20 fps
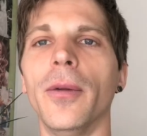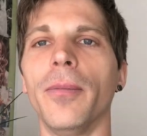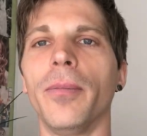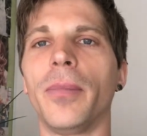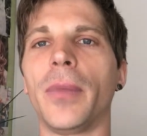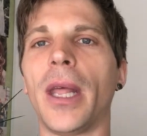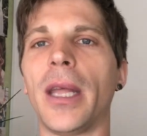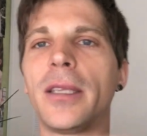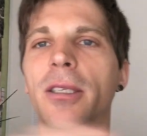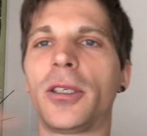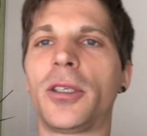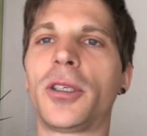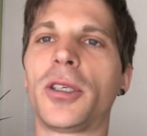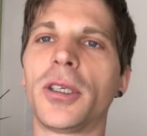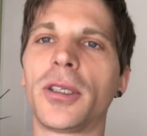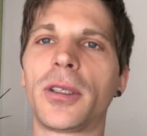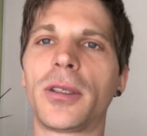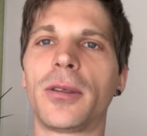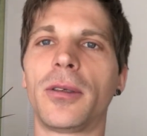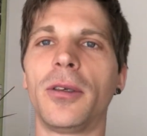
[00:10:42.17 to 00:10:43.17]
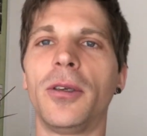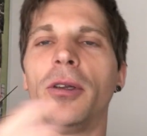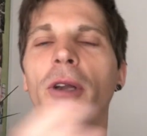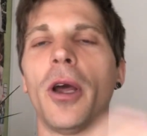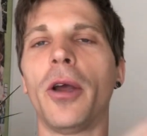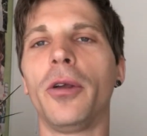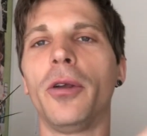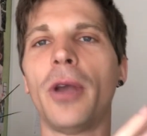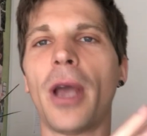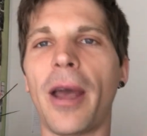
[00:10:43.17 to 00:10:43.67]
that's just, you
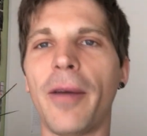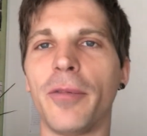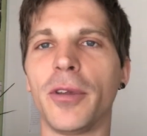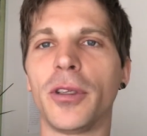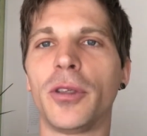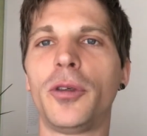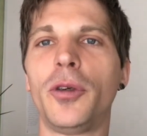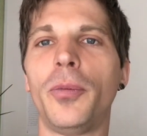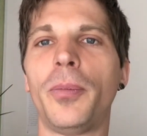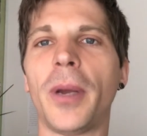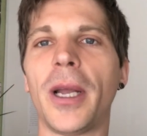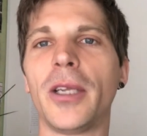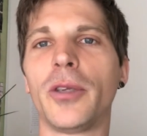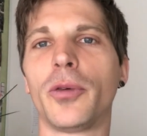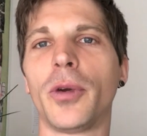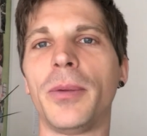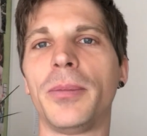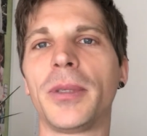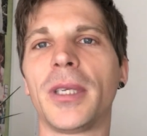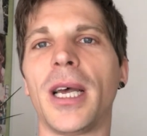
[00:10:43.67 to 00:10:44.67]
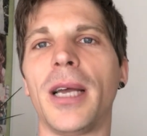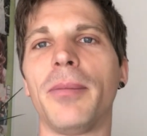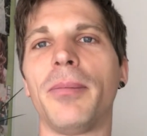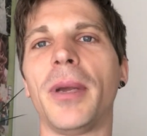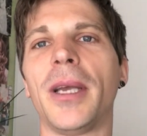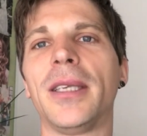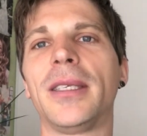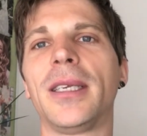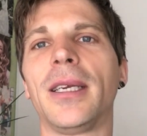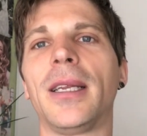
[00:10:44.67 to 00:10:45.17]
know, you have a 2-page website
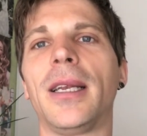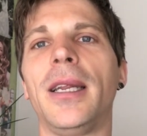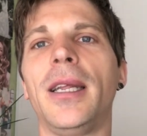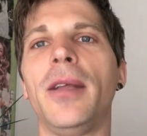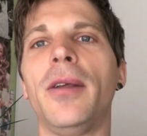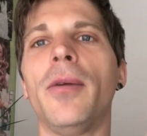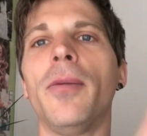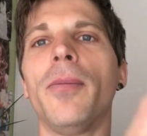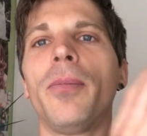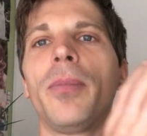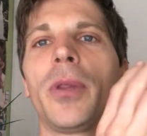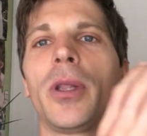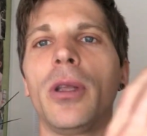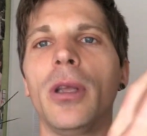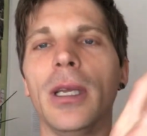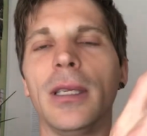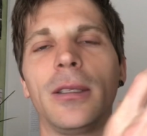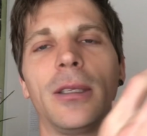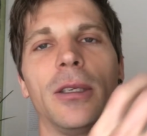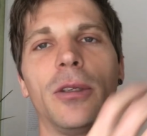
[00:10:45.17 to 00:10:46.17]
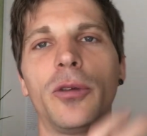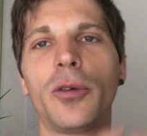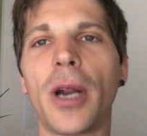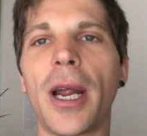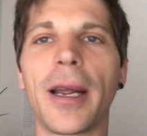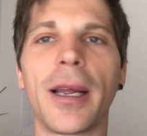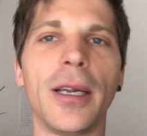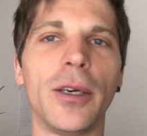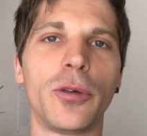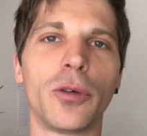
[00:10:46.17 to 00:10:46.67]
basically. It's a
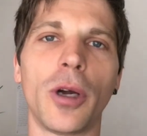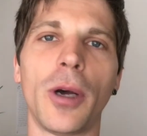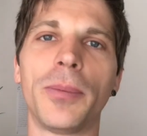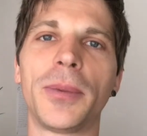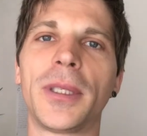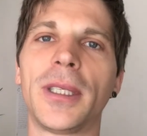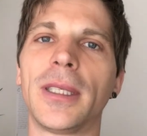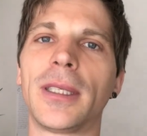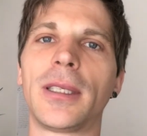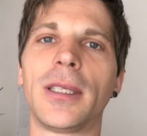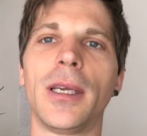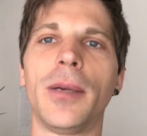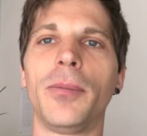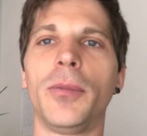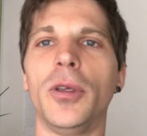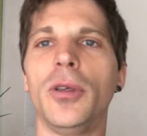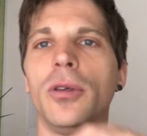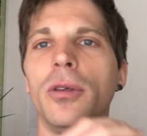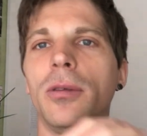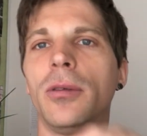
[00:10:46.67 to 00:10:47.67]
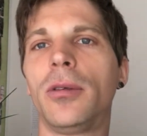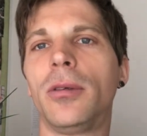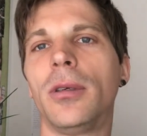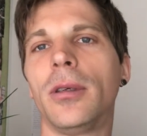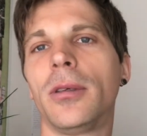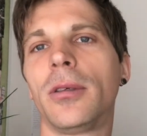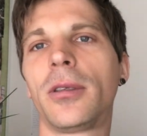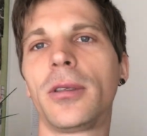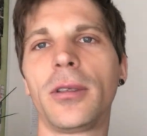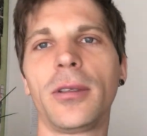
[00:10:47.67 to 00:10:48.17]
drag and drop system. You
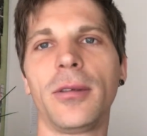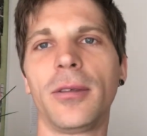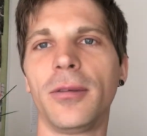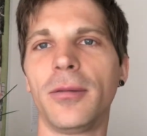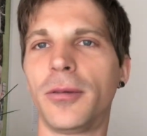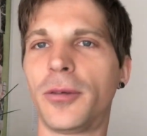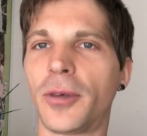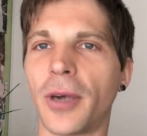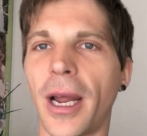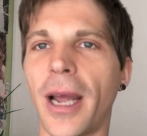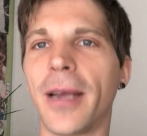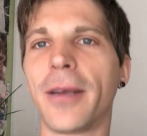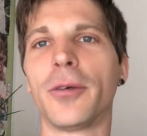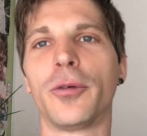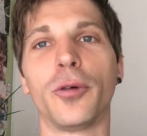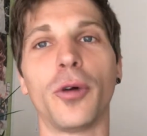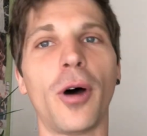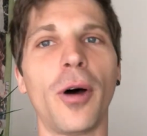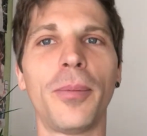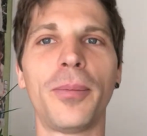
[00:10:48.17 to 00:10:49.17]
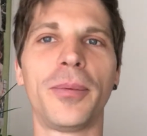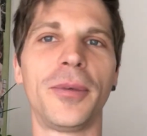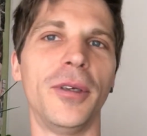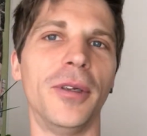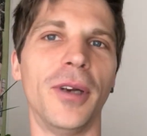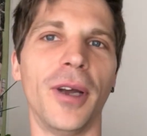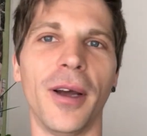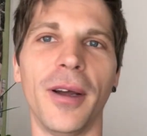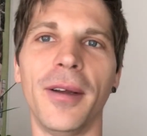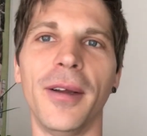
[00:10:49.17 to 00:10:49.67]
just drag, drop, you
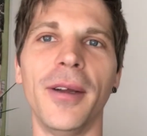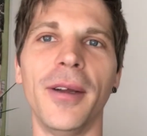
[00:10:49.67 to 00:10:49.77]
know,